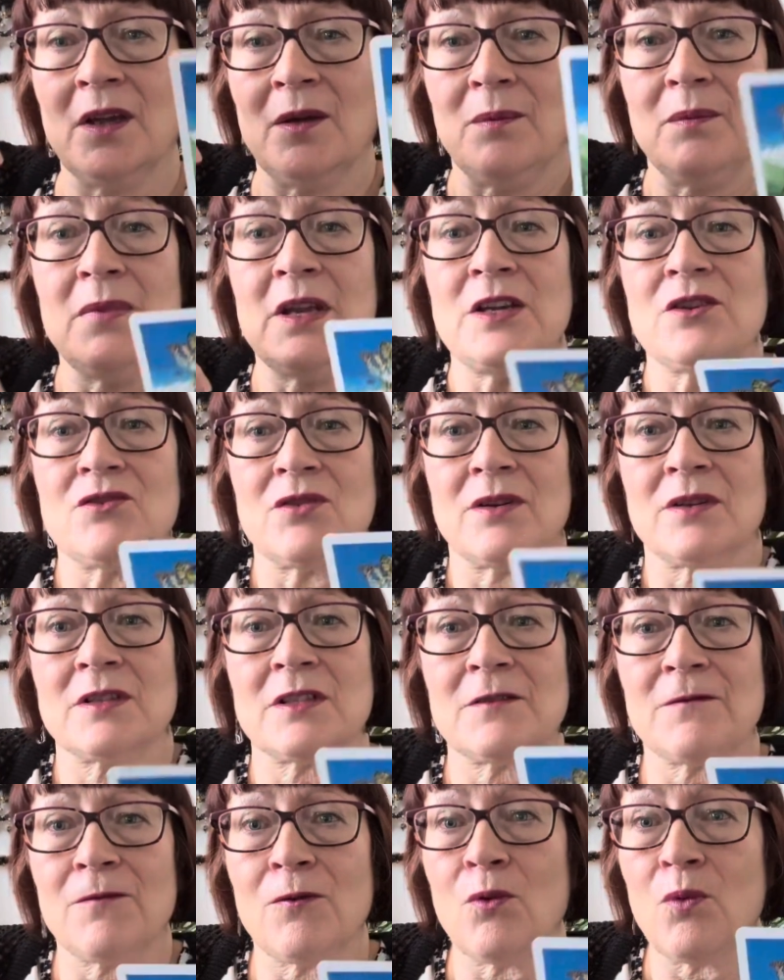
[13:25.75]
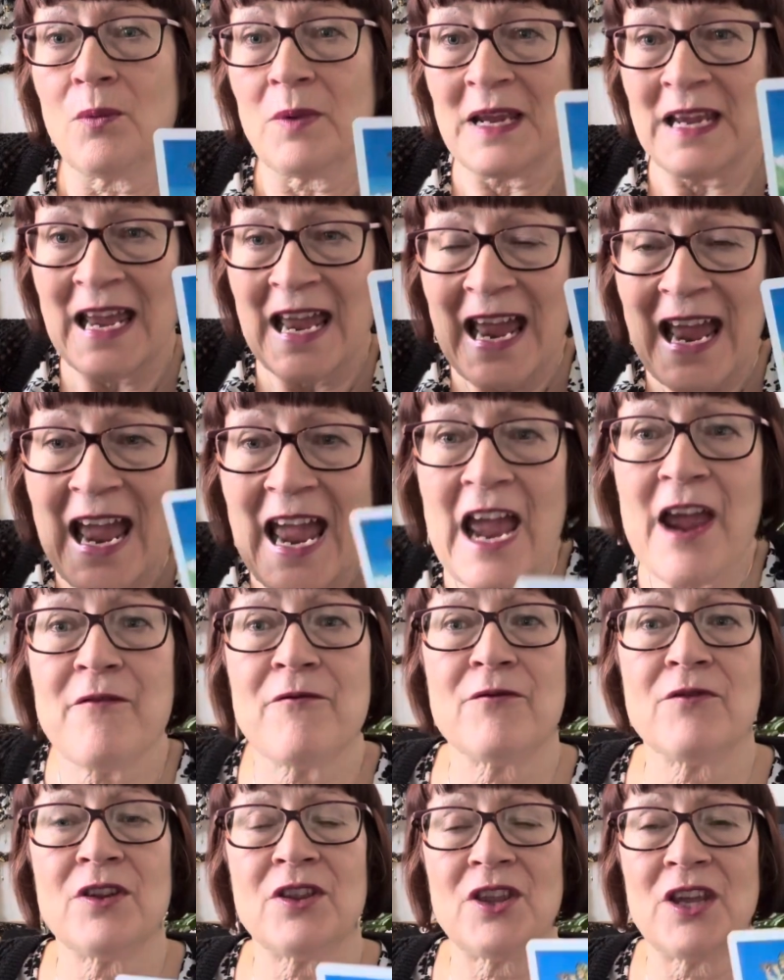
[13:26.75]
Me transforming
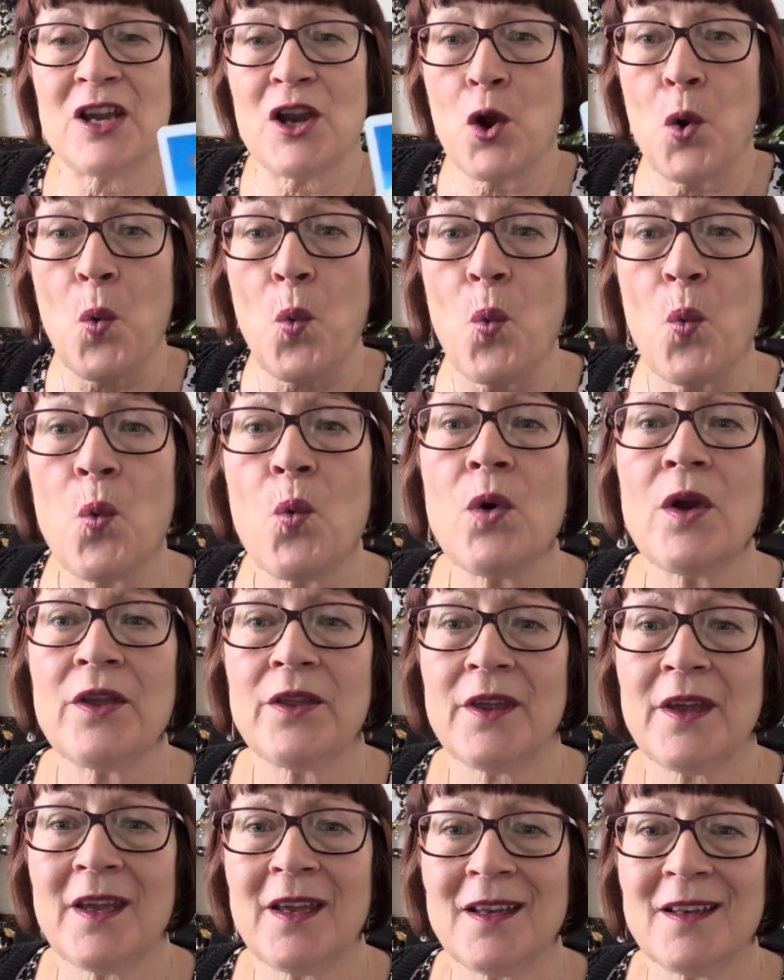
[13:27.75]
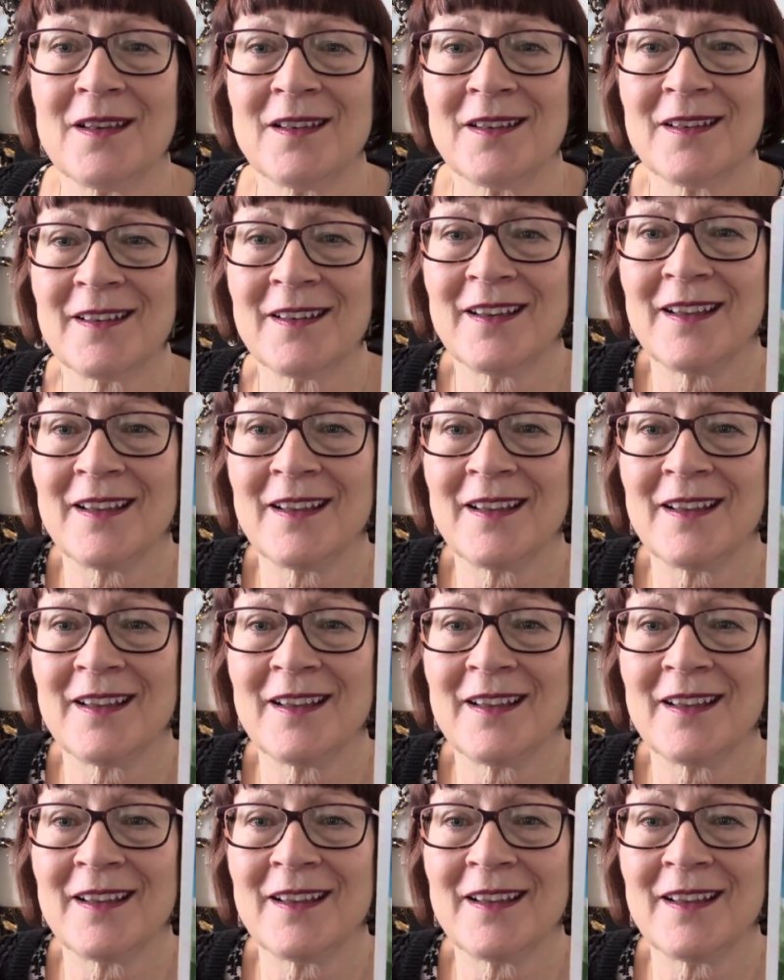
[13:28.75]
everything within.